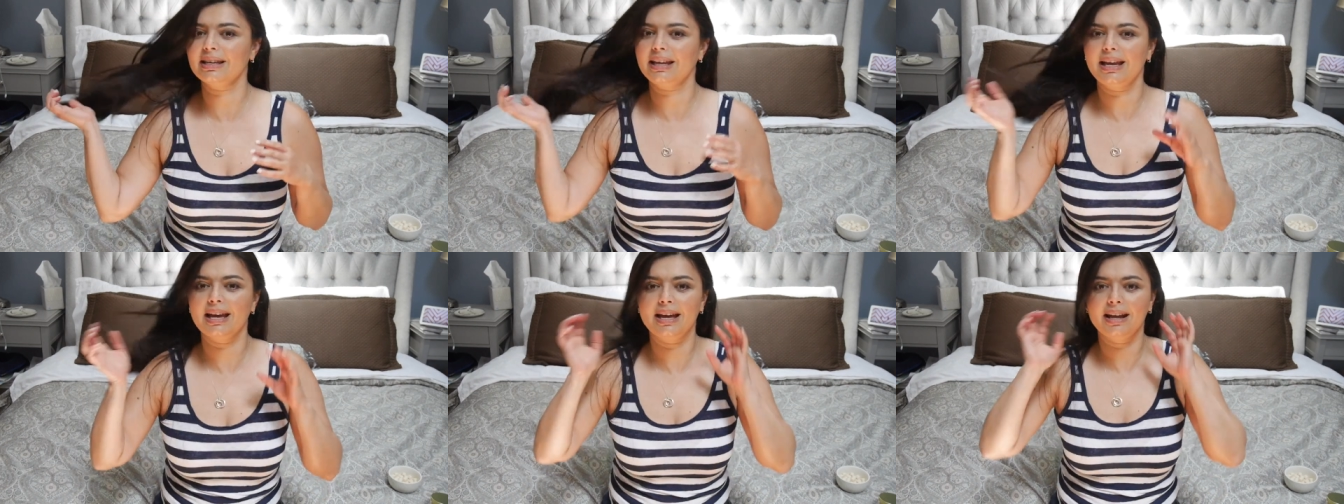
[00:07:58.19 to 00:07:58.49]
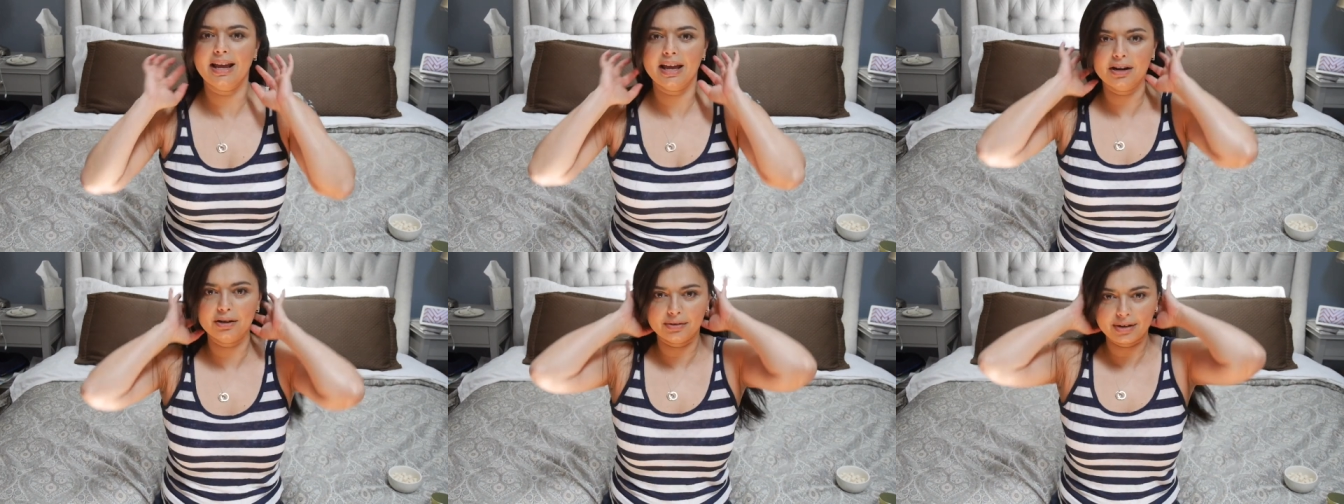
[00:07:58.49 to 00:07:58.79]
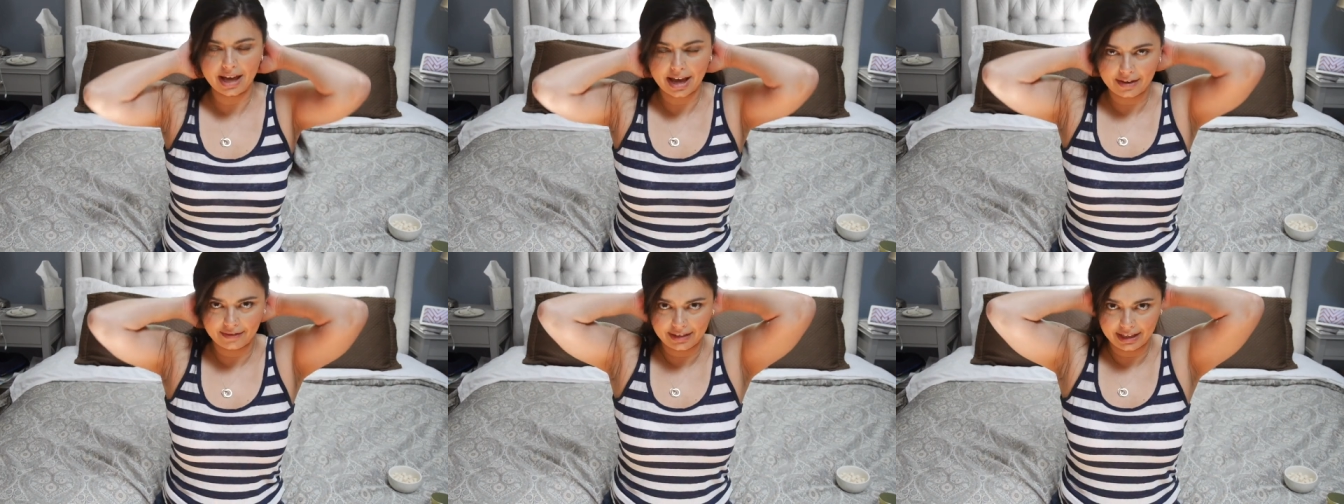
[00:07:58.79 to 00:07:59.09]
Again, I
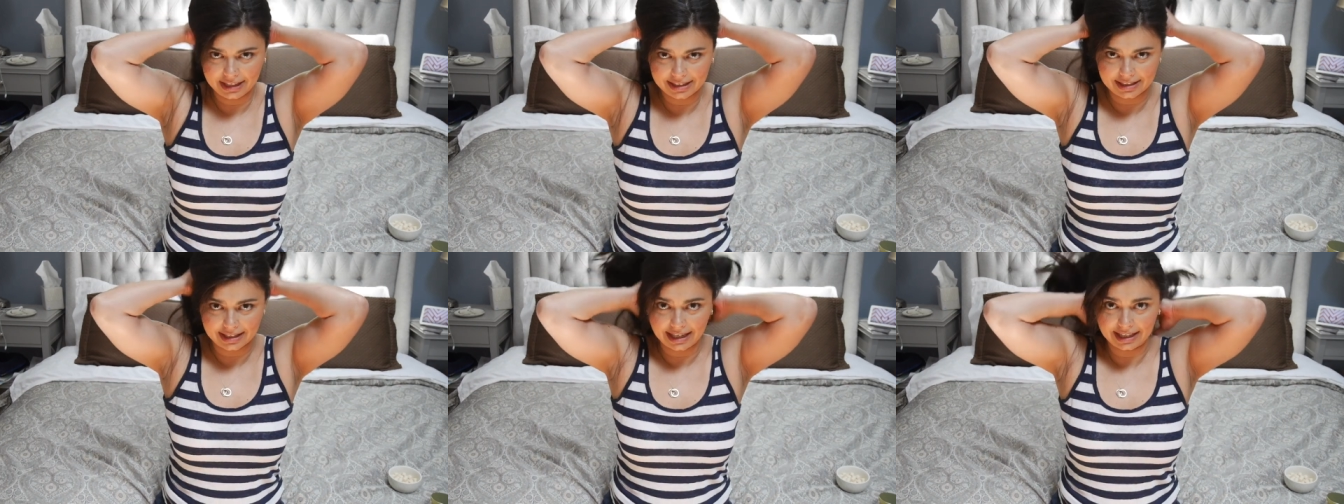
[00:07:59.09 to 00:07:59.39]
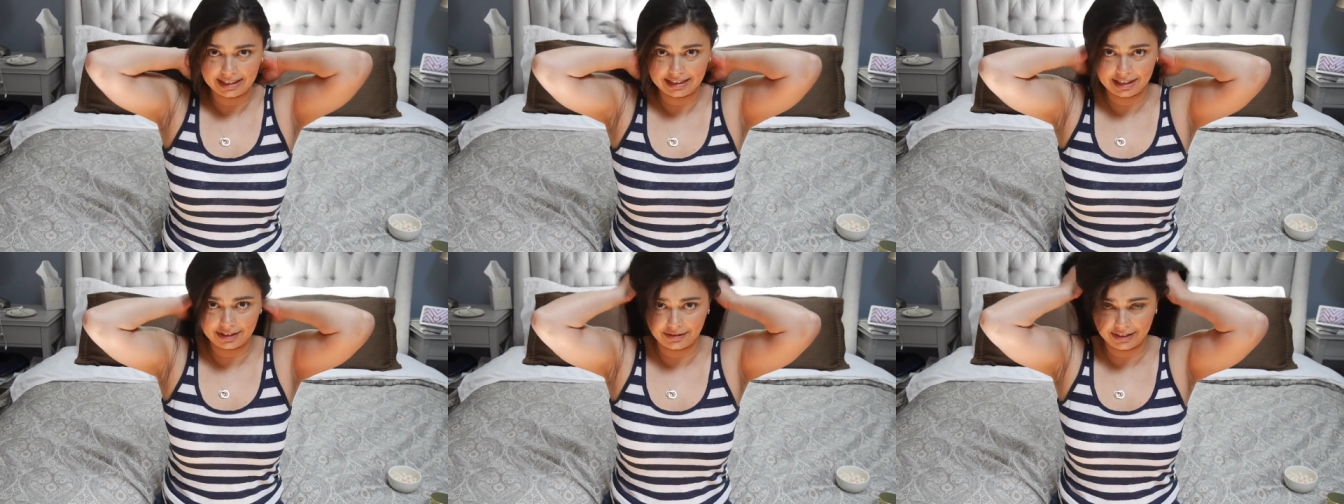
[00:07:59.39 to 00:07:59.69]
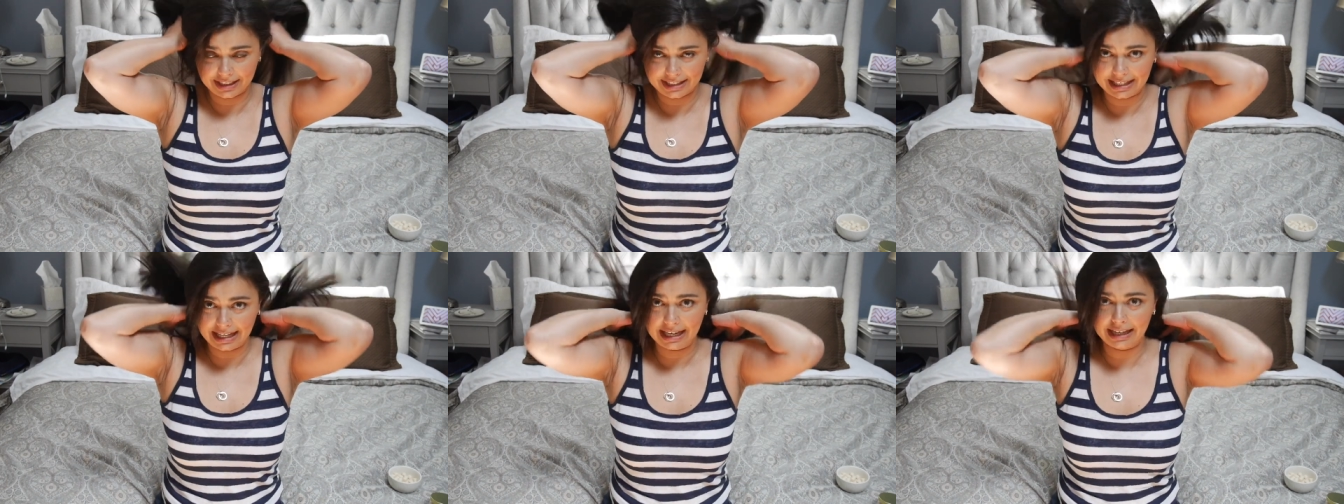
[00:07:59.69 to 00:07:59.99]
don't have any
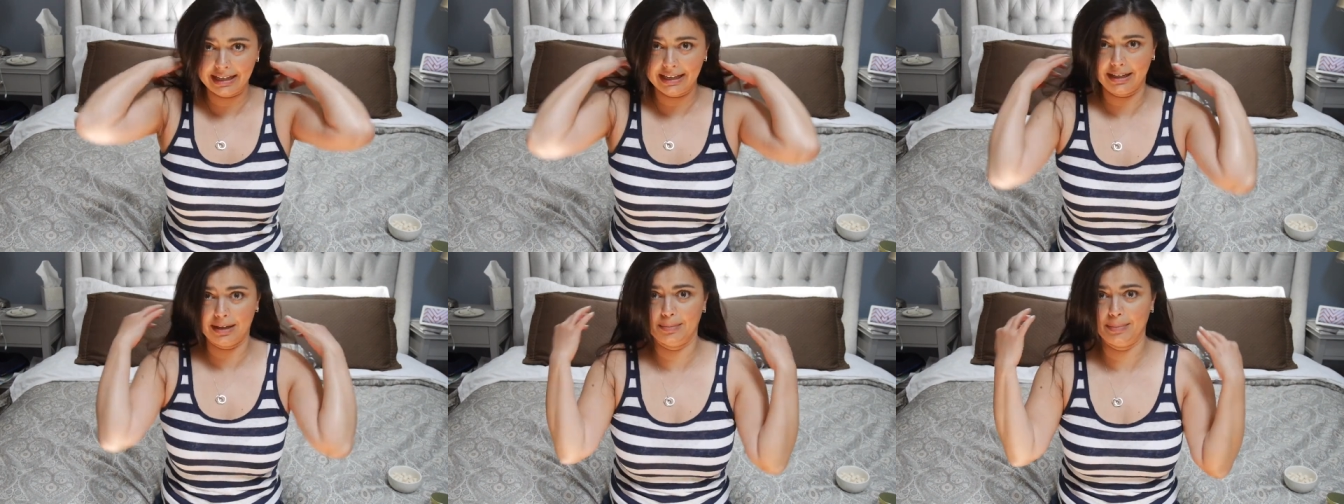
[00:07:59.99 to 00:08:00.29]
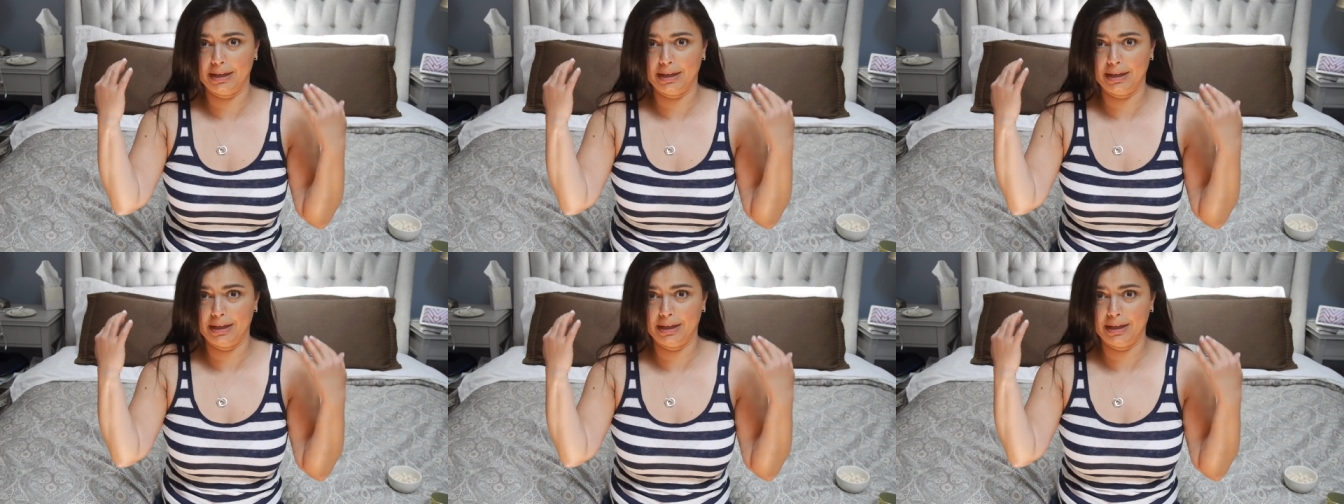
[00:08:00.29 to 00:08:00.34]
scientific data